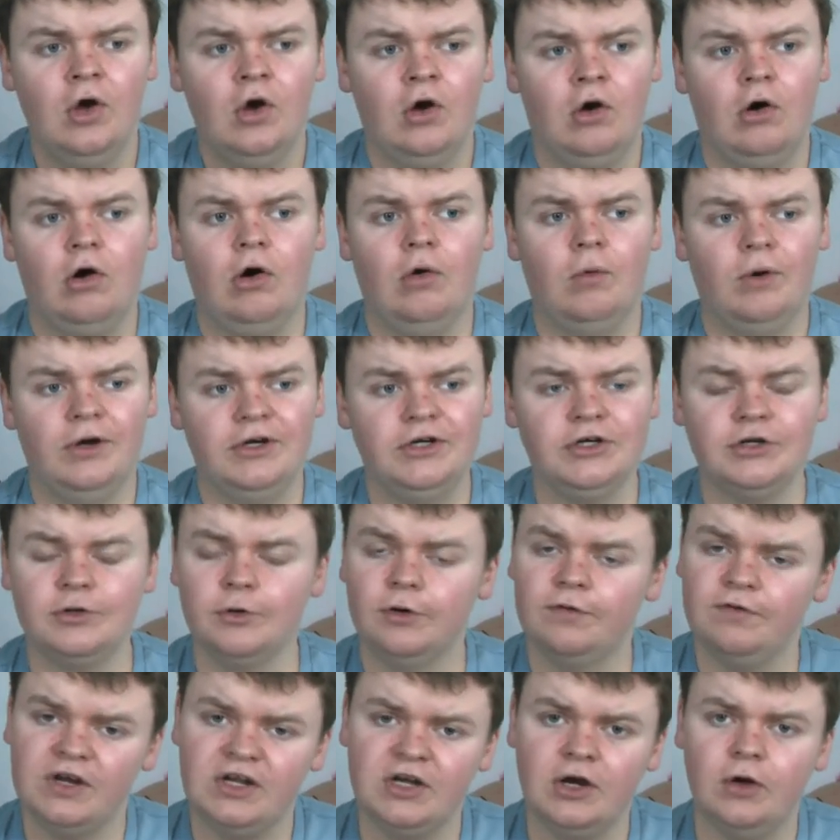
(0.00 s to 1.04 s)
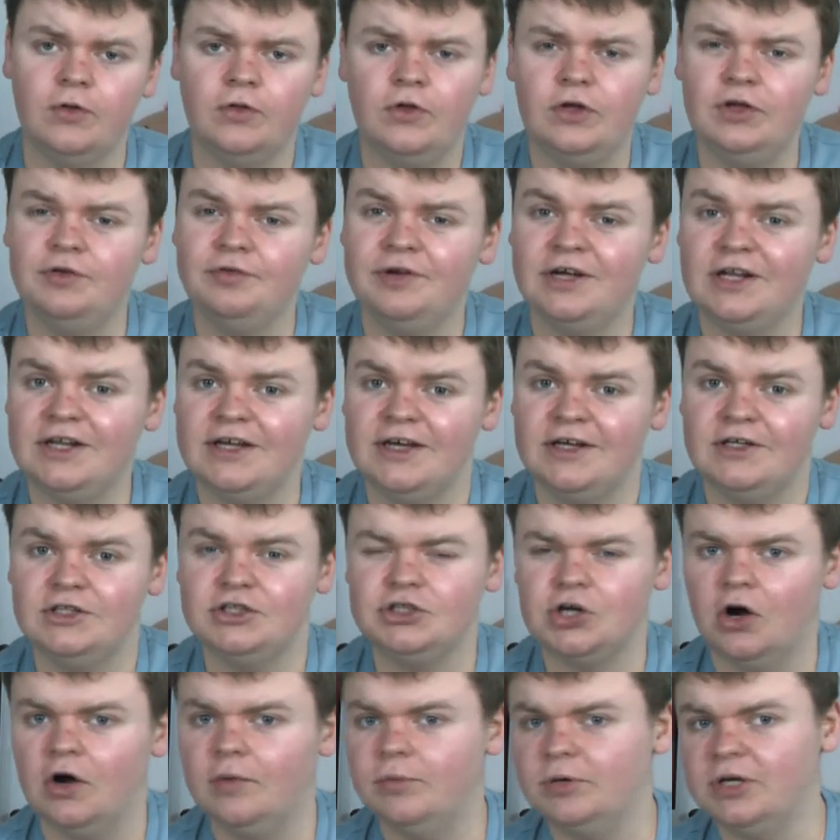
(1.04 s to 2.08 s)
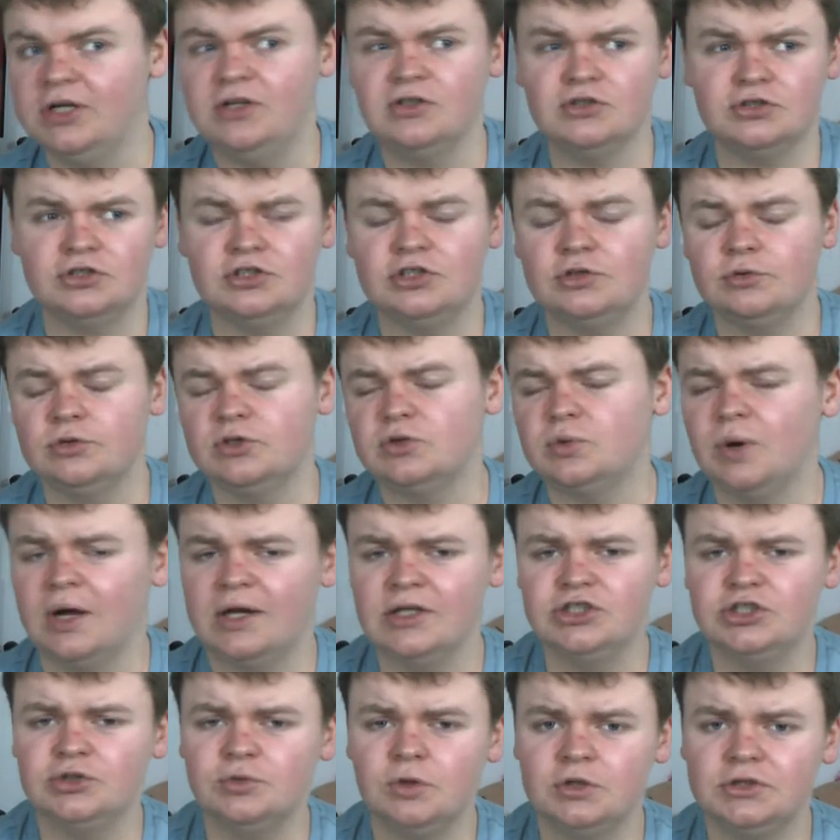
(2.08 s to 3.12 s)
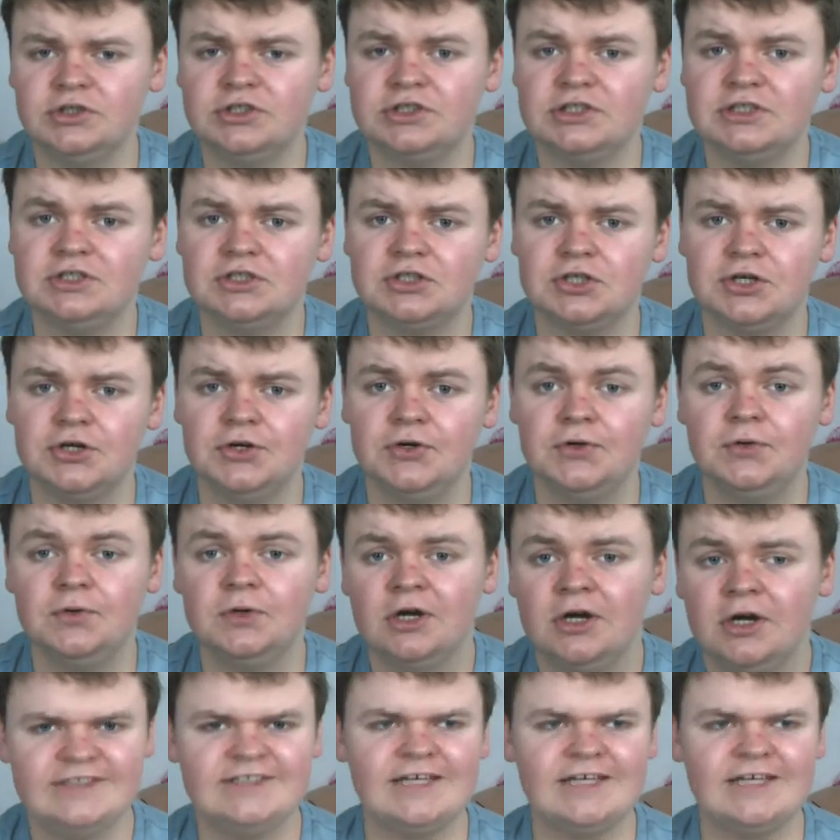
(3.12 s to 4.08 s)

or when you do a video that you really enjoy but it doesn't do as well as you want it to.